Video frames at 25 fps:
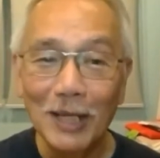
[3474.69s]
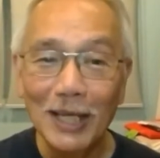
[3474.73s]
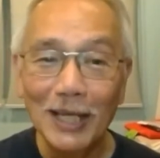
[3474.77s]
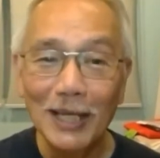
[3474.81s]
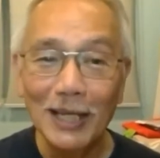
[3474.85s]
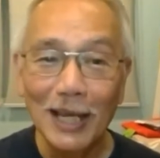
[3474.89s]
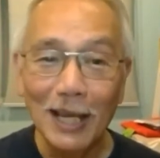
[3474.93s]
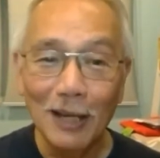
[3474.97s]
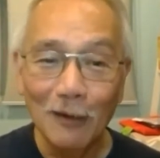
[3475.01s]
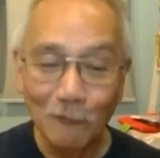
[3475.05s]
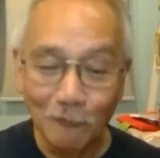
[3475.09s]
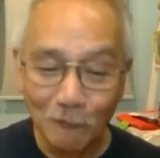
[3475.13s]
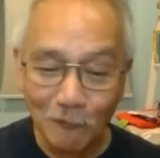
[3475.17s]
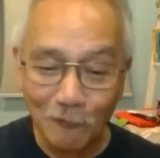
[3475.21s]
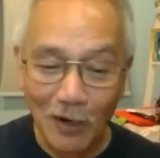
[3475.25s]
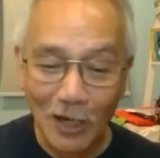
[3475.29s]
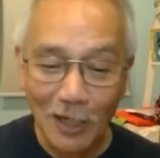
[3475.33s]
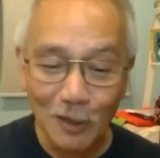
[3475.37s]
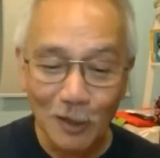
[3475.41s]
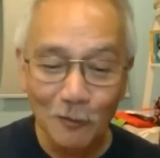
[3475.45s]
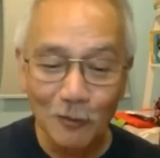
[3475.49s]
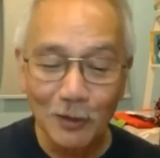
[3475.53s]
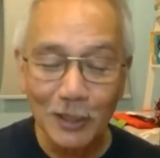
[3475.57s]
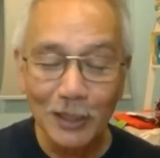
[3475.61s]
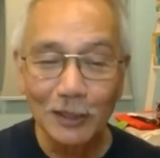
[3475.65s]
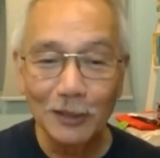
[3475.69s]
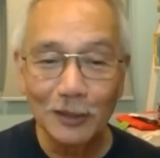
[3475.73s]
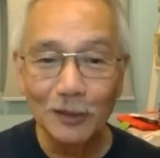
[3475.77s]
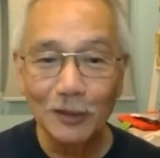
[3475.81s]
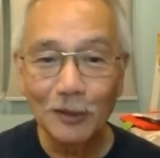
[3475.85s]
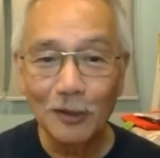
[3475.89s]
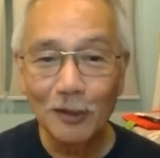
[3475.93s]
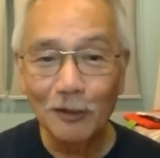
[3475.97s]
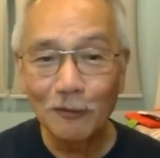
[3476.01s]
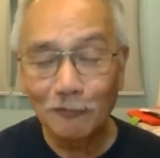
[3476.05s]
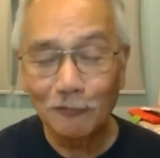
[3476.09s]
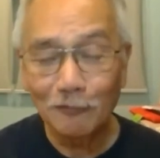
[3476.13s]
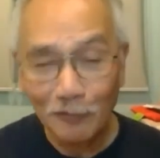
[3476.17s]
to be a
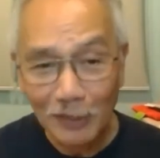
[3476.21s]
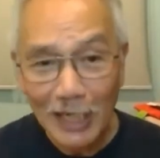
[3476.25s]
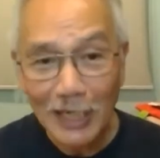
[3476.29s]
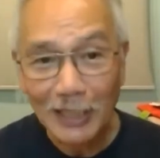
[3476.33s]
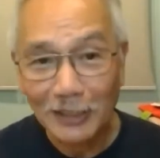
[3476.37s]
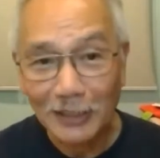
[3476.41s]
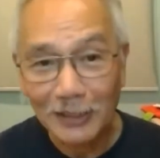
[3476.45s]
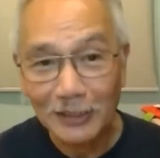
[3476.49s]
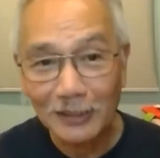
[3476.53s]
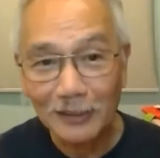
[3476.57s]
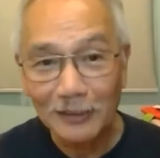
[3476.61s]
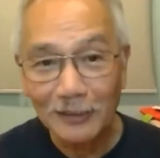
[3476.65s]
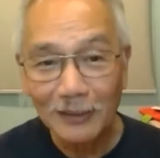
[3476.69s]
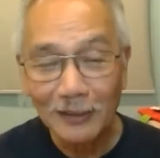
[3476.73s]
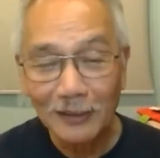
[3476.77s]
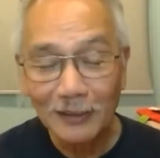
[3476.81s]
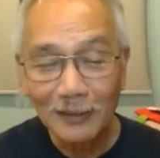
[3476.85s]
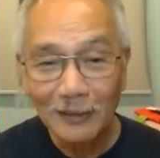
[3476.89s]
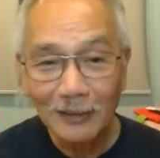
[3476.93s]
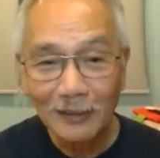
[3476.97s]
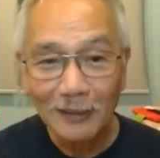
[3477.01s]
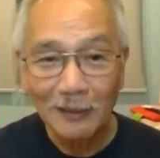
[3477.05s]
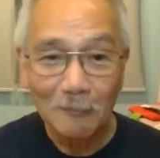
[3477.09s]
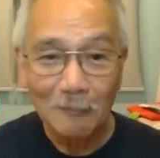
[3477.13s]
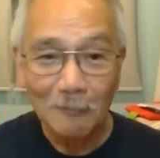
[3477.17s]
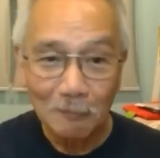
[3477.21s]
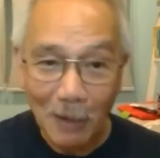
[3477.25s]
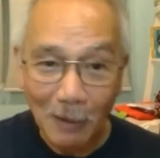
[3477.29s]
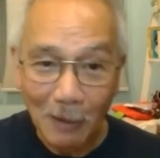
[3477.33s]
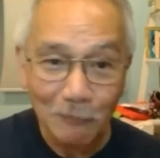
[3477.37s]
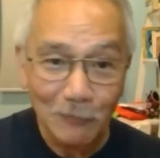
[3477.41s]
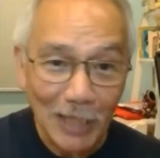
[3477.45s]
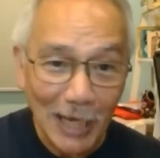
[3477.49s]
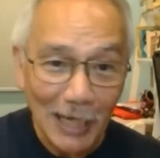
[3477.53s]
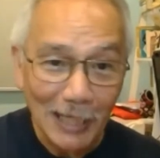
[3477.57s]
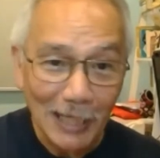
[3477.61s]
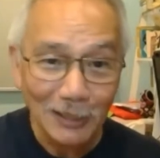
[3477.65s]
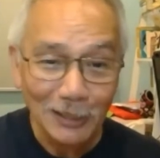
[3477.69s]
follower of christ
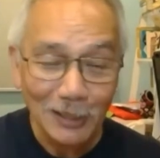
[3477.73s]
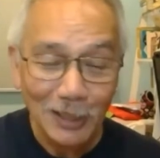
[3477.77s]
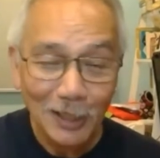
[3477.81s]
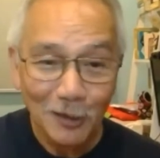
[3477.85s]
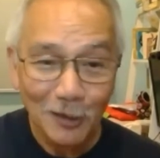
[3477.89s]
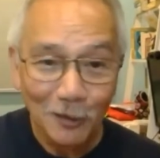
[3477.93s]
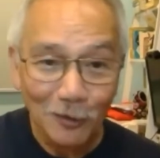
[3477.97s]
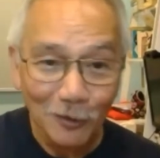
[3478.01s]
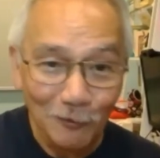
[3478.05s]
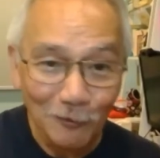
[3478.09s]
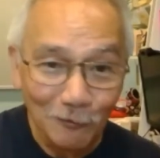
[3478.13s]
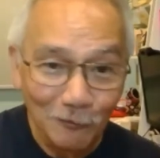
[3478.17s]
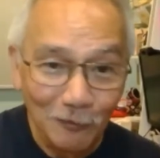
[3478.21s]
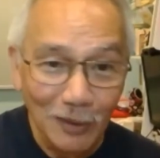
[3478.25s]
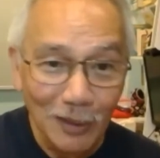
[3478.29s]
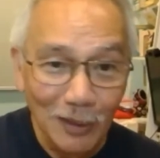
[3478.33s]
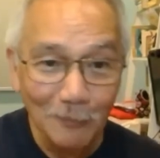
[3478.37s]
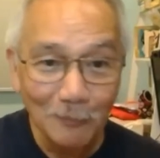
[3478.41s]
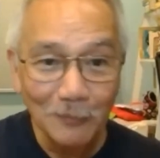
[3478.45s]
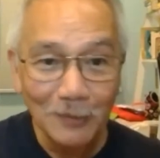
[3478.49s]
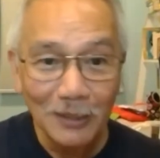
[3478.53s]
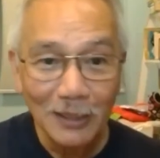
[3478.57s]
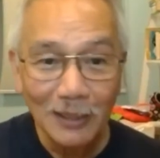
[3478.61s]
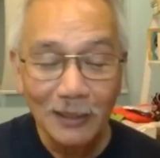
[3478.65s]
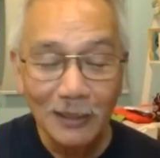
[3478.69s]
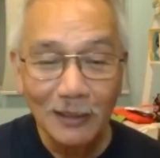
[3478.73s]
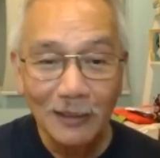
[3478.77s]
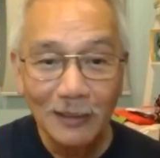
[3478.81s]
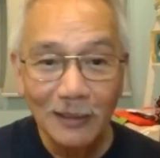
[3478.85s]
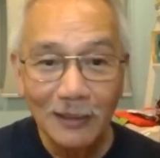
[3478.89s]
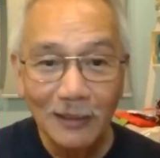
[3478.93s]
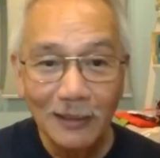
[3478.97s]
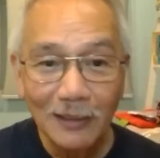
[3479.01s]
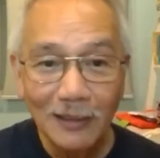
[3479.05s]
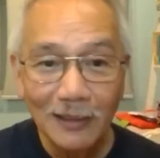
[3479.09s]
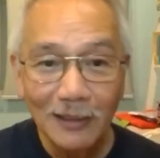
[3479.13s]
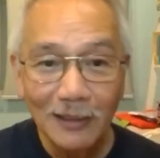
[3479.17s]
baptized confirmed